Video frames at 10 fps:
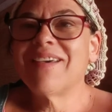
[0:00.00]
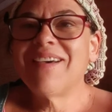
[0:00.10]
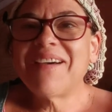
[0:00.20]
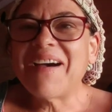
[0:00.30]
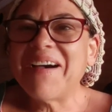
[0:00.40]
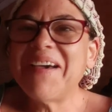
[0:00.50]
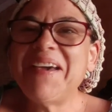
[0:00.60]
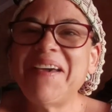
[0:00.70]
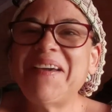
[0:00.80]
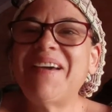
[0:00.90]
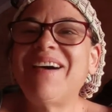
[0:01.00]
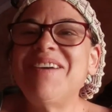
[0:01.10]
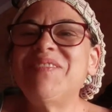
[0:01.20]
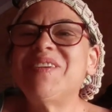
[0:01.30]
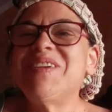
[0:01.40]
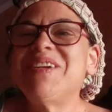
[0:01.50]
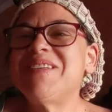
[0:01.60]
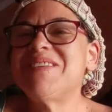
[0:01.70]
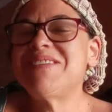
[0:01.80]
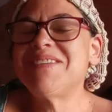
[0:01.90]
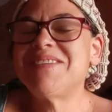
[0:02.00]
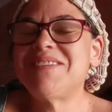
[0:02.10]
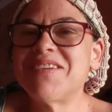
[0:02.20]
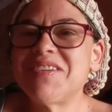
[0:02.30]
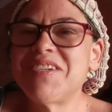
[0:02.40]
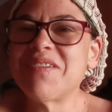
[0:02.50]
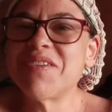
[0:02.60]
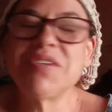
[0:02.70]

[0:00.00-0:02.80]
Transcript: Hi, I'm Mona. This is Sacred Geometry